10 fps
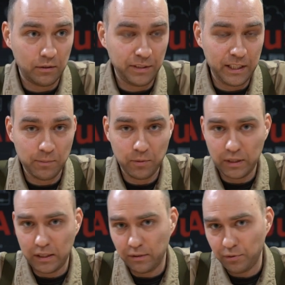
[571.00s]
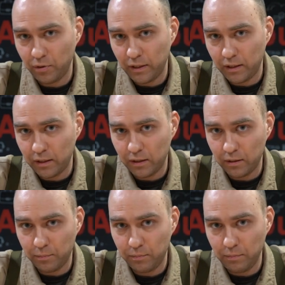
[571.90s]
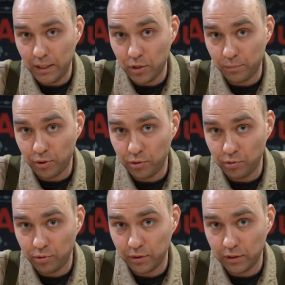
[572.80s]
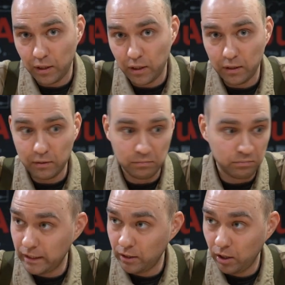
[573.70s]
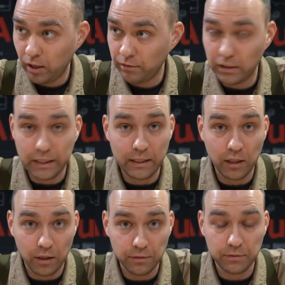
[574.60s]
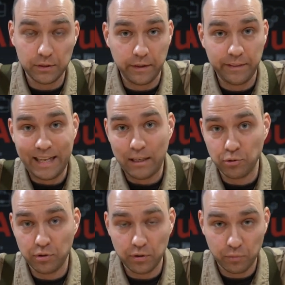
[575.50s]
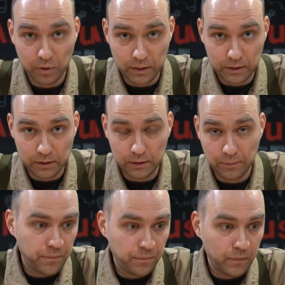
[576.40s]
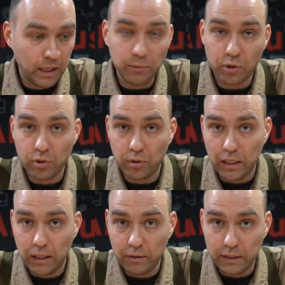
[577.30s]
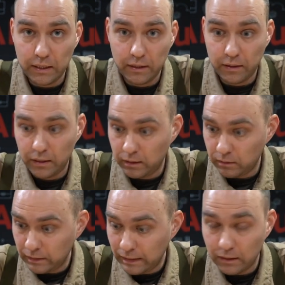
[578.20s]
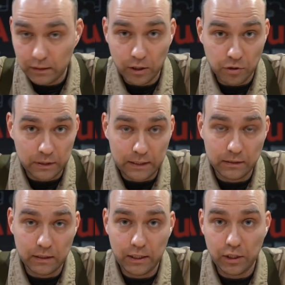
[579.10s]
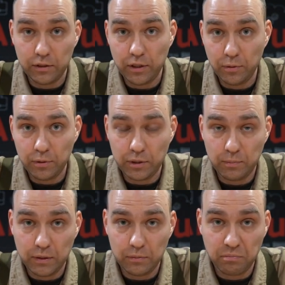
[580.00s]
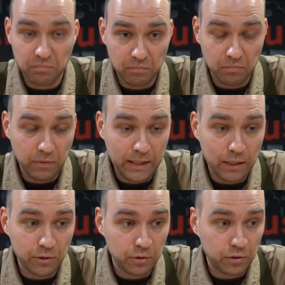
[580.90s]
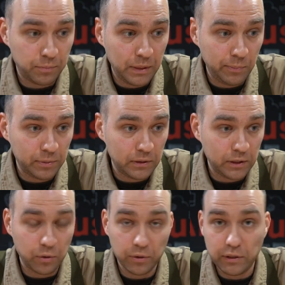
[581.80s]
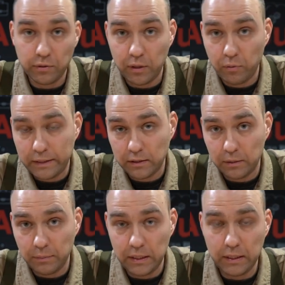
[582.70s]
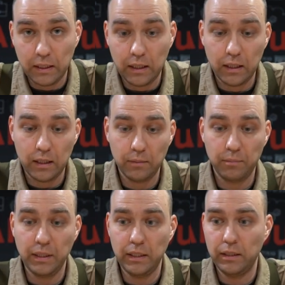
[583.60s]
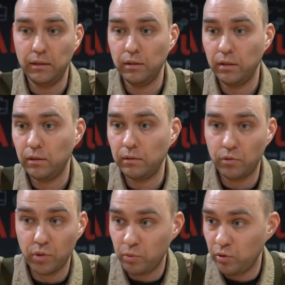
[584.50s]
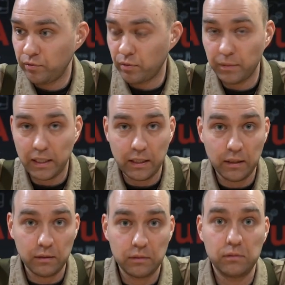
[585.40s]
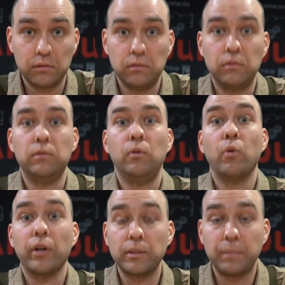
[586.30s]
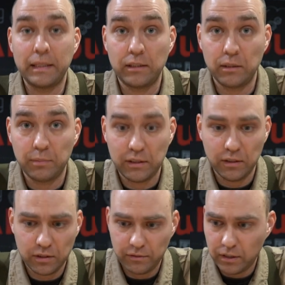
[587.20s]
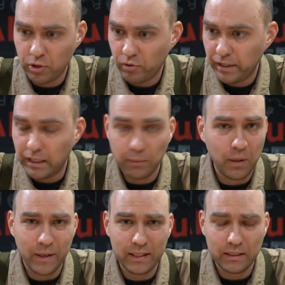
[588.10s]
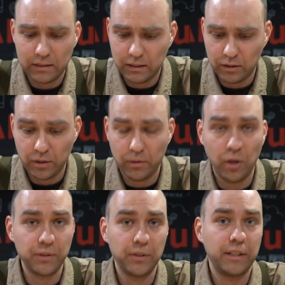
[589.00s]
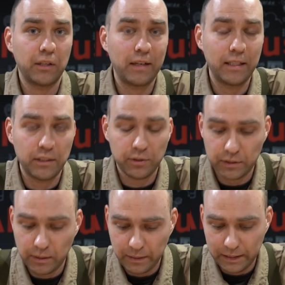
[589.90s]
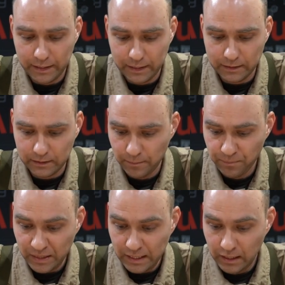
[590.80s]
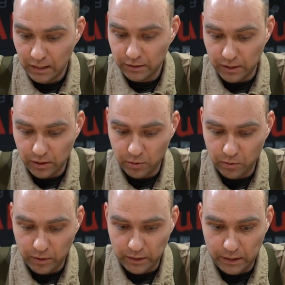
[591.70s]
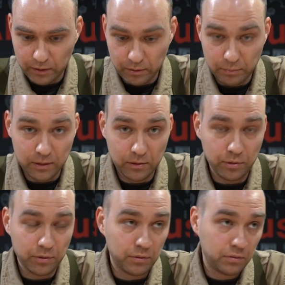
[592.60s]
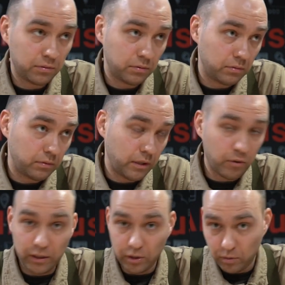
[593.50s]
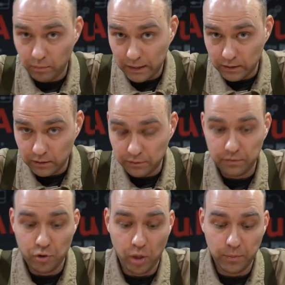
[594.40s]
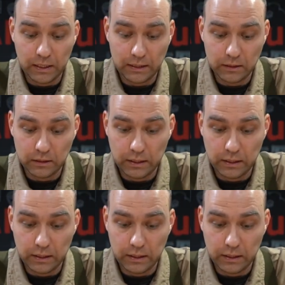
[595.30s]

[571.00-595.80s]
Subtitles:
Facebook and a few other major producers are laying off thousands of workers. I'm not sure how they get their contract cancellation notice, but thousands of people, according to the Western media, are being removed from their workspaces because of the shrinking markets and ongoing crisis or something like this. So here in Belarus, there are no massive job cuts.